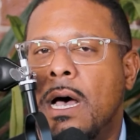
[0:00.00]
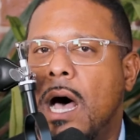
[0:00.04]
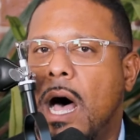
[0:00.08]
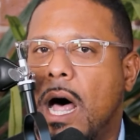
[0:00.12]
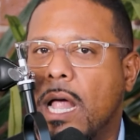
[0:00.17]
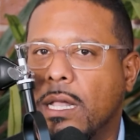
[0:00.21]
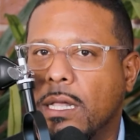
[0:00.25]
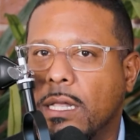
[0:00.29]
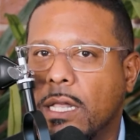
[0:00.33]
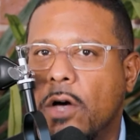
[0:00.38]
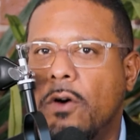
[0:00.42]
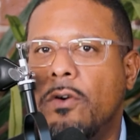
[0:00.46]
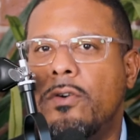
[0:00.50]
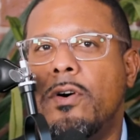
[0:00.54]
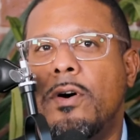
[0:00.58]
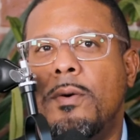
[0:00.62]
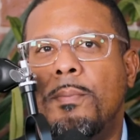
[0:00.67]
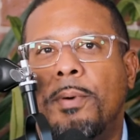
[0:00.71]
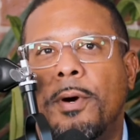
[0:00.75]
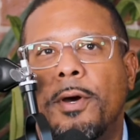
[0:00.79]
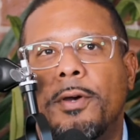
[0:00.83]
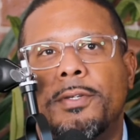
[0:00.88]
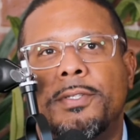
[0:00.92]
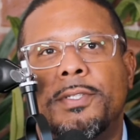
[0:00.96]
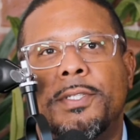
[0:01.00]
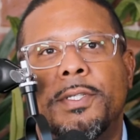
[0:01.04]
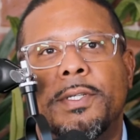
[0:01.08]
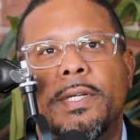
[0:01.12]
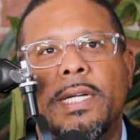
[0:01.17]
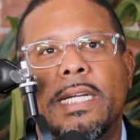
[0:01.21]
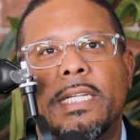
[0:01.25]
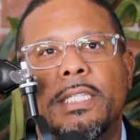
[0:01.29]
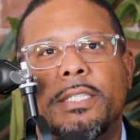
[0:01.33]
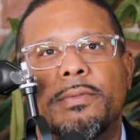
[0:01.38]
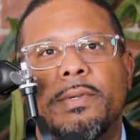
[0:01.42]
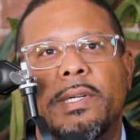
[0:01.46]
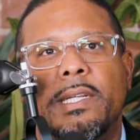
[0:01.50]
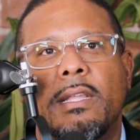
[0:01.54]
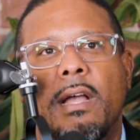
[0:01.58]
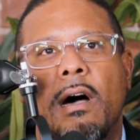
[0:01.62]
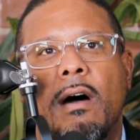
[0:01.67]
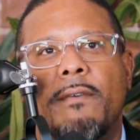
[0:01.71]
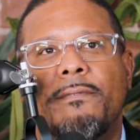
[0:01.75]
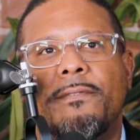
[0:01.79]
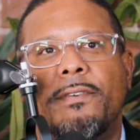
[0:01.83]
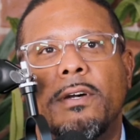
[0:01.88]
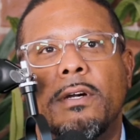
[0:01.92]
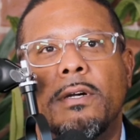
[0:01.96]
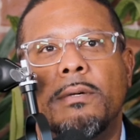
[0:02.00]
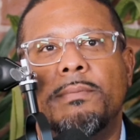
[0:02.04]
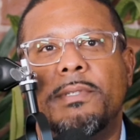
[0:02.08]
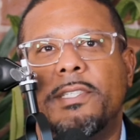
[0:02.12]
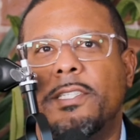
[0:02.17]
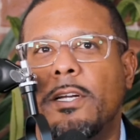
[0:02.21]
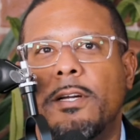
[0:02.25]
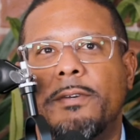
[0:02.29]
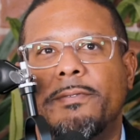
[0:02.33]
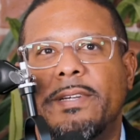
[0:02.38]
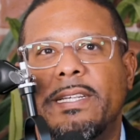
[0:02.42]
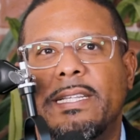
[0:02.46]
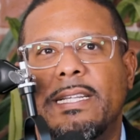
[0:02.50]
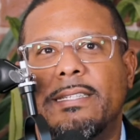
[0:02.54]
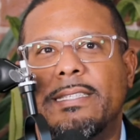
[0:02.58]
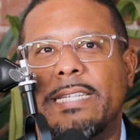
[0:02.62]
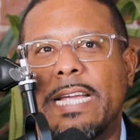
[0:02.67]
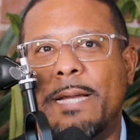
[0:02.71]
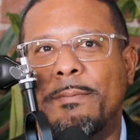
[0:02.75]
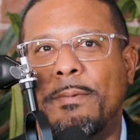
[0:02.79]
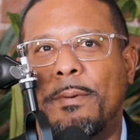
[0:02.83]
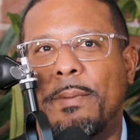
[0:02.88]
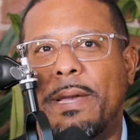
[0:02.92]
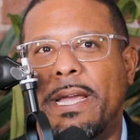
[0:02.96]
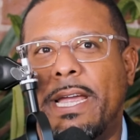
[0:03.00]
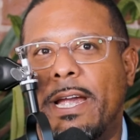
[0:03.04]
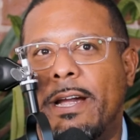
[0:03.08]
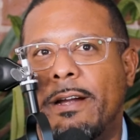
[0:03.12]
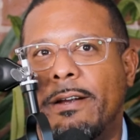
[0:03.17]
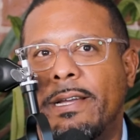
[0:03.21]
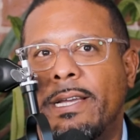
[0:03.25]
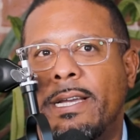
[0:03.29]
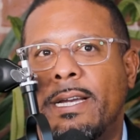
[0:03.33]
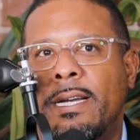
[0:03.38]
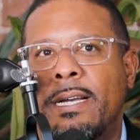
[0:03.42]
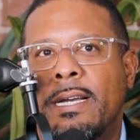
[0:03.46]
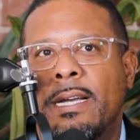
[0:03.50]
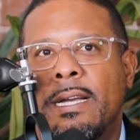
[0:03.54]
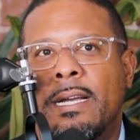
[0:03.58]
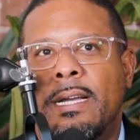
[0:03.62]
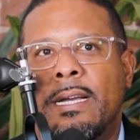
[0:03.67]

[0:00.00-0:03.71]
a local personal injury law firm serving the Tampa Bay area